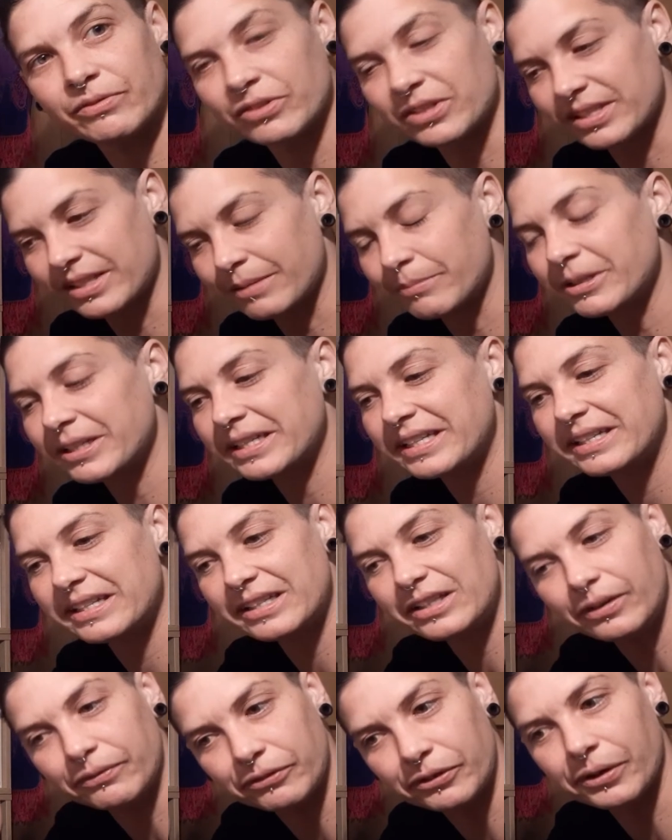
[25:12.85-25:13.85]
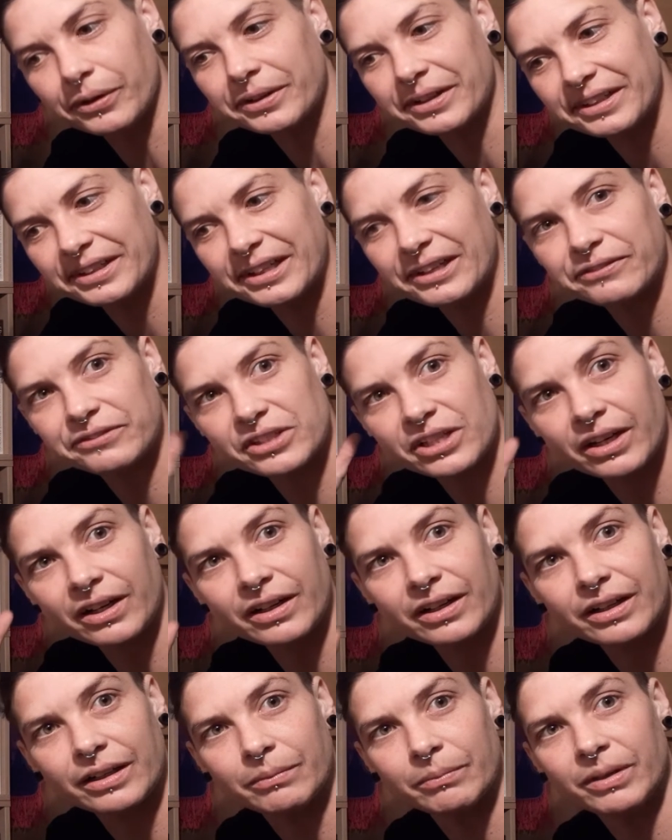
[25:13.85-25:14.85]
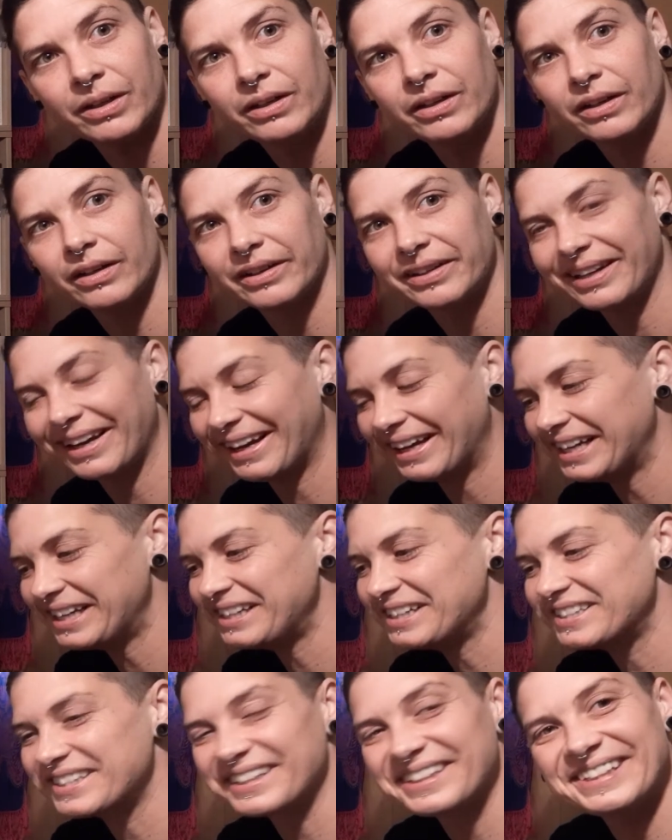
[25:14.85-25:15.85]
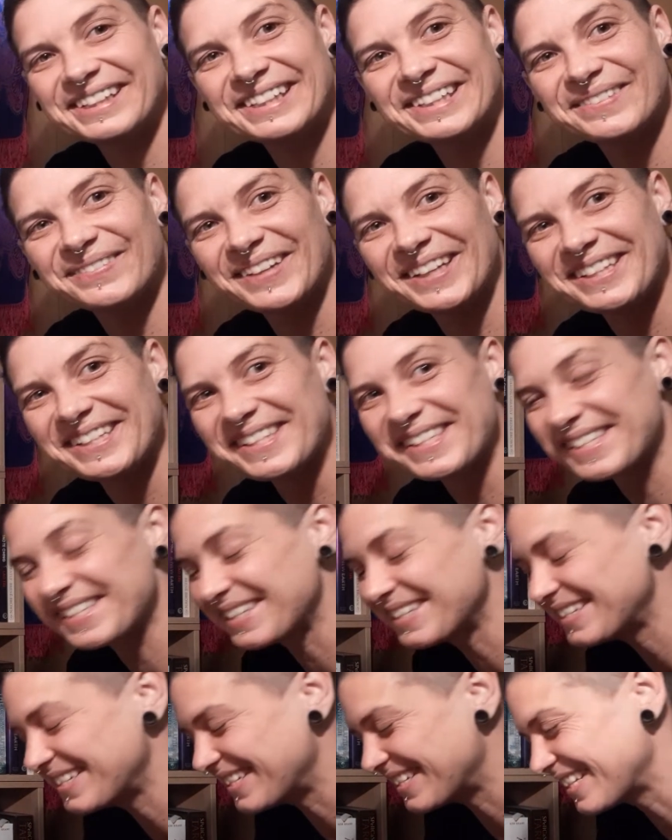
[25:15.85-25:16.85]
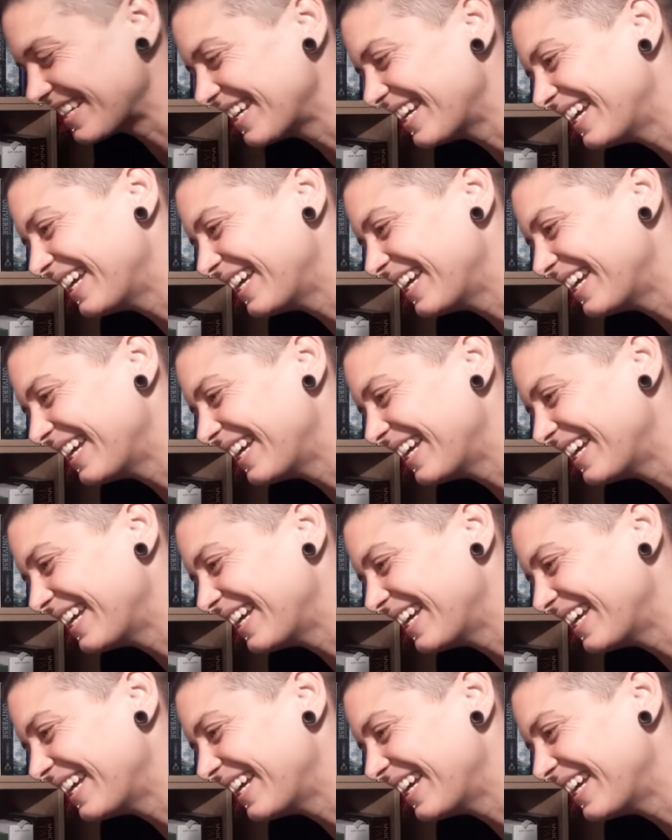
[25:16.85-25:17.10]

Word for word: For someone here, you've got enough time, okay? You don't need to be concerned.